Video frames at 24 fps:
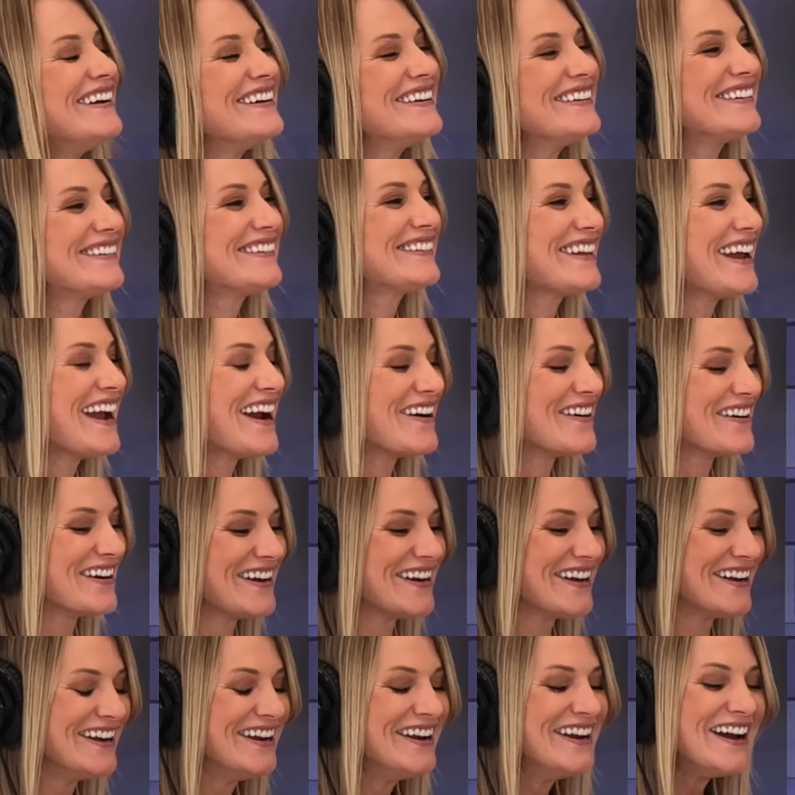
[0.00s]
It's
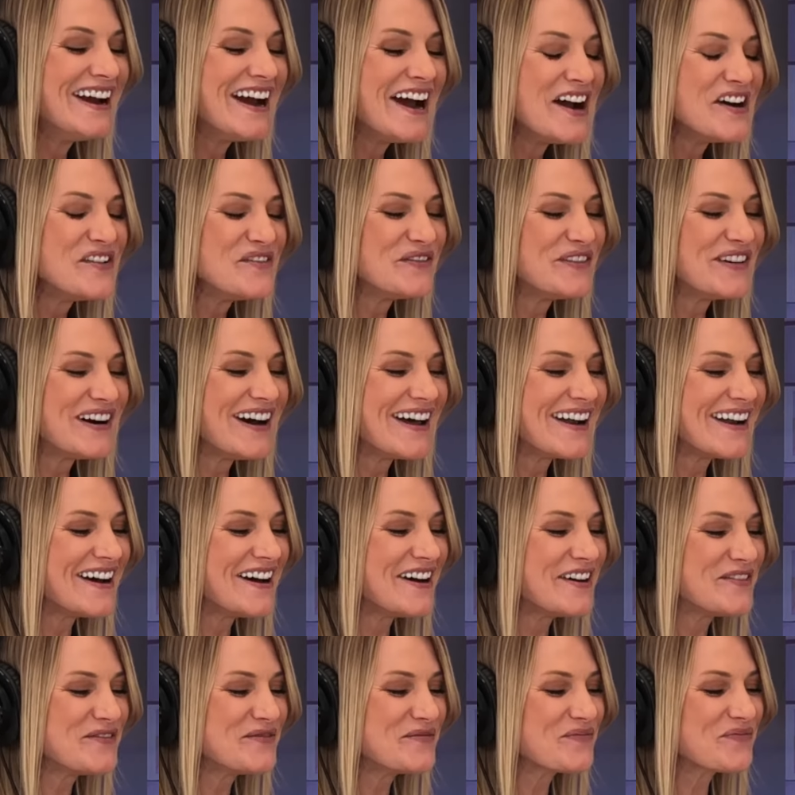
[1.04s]
scary. But
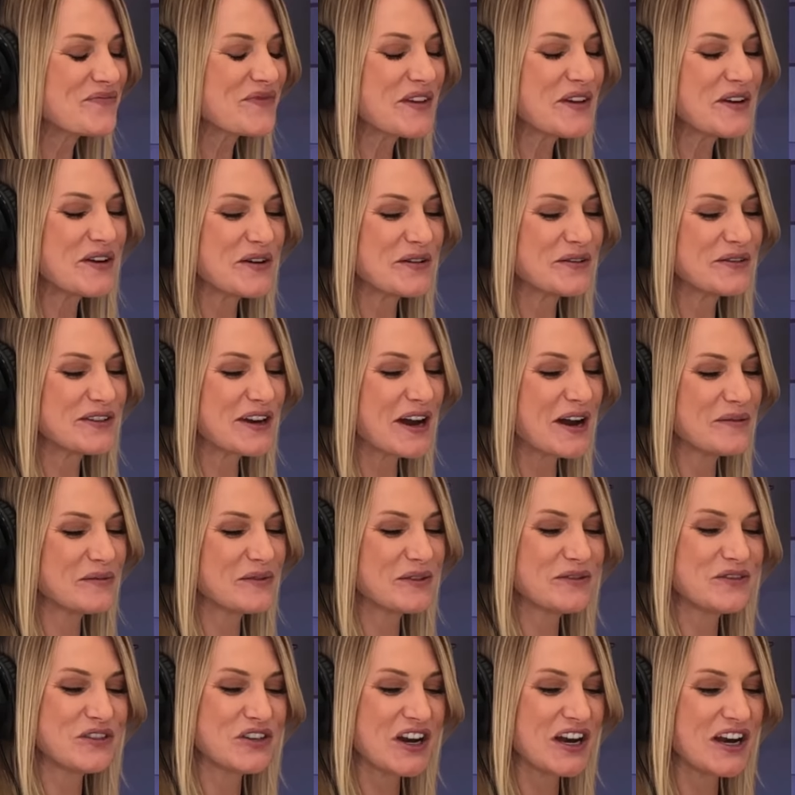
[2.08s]

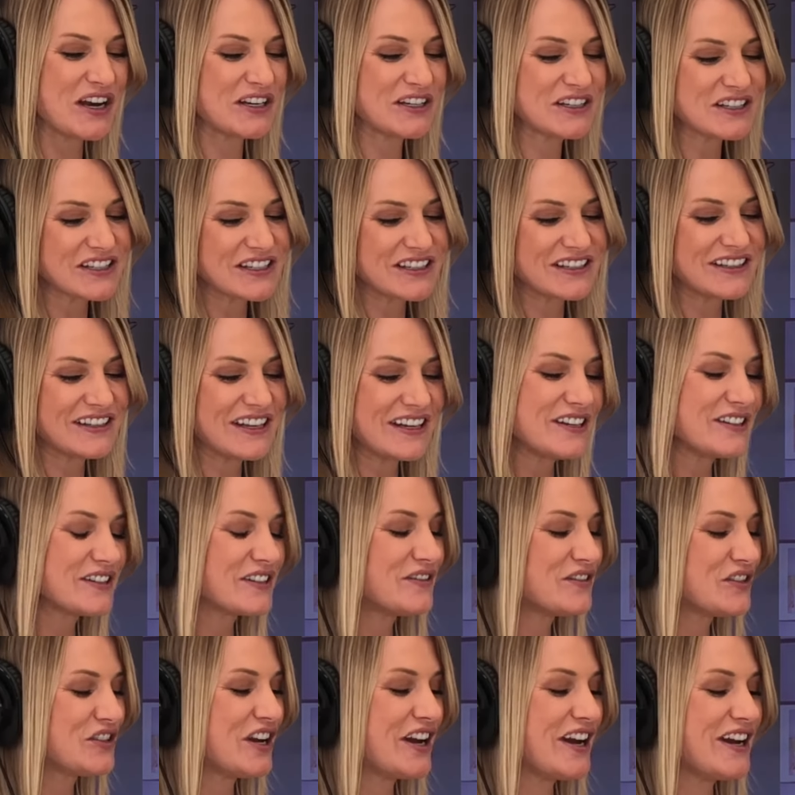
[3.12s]
times have changed and things
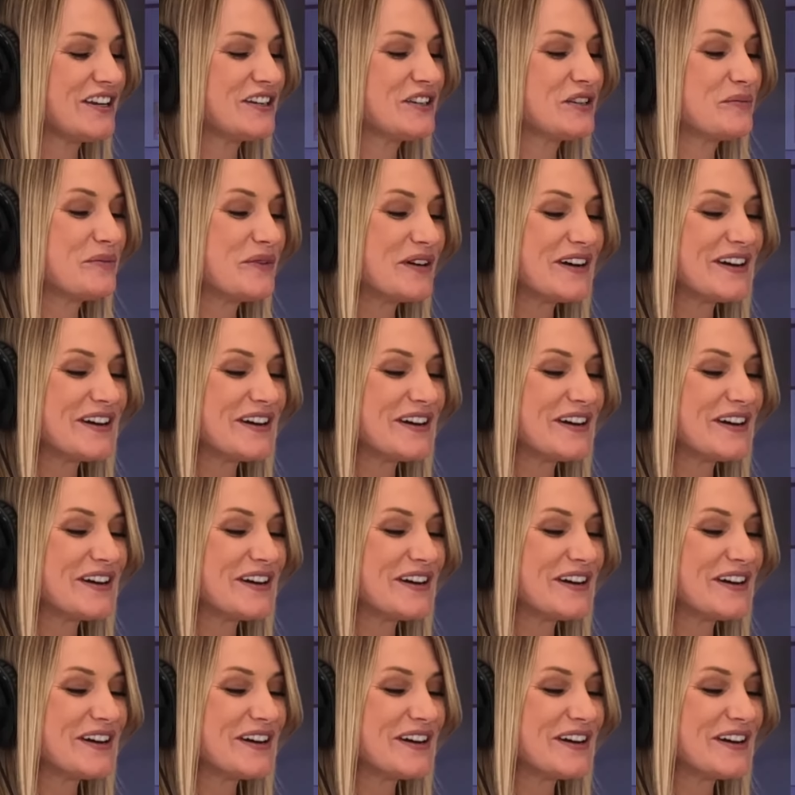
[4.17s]
have changed,